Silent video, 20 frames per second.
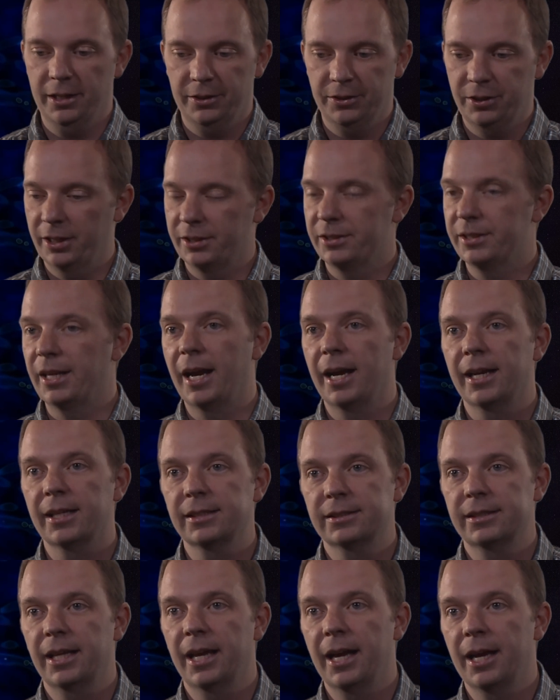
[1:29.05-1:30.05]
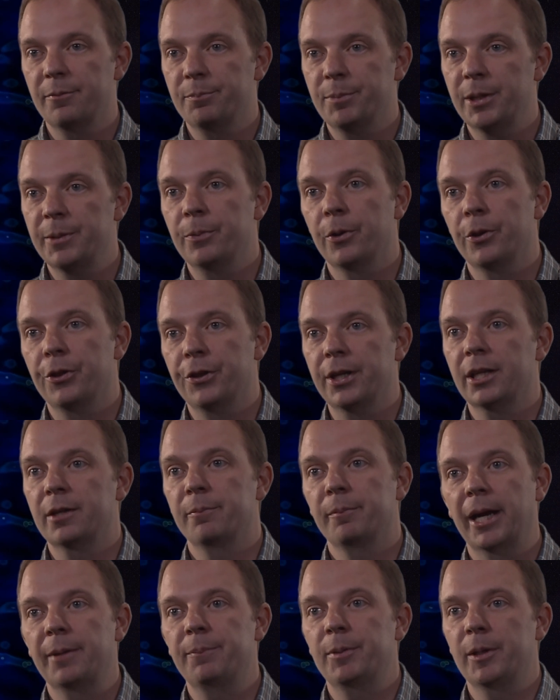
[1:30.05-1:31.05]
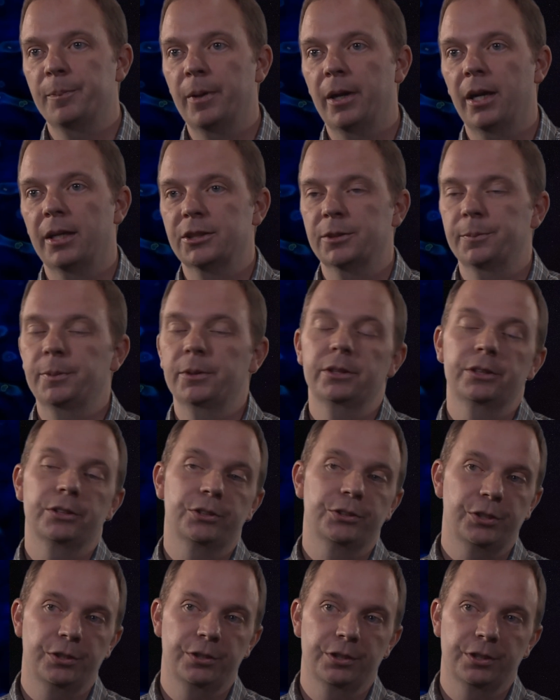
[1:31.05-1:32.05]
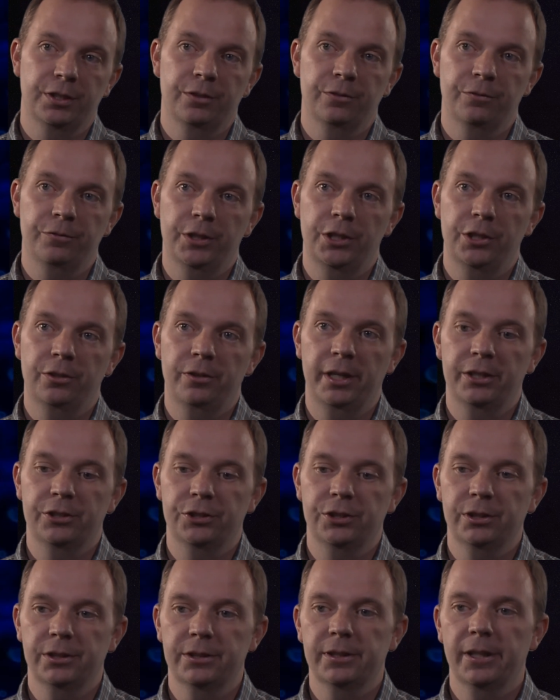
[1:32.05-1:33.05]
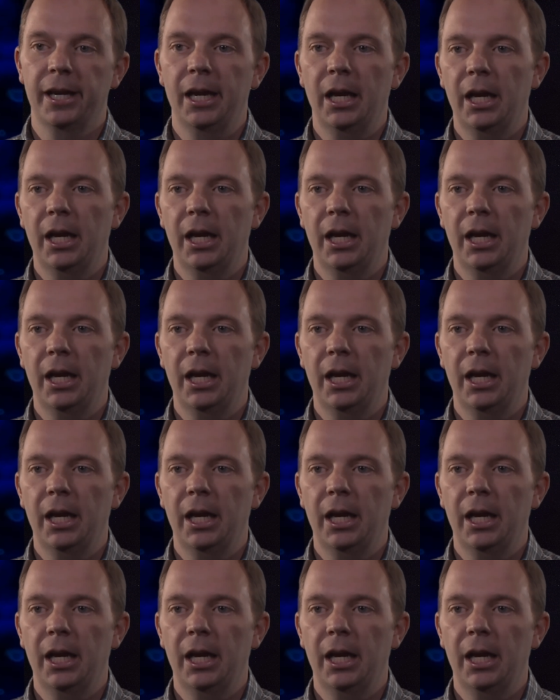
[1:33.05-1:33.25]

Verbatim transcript: to the size that people think might be possible in certain configurations.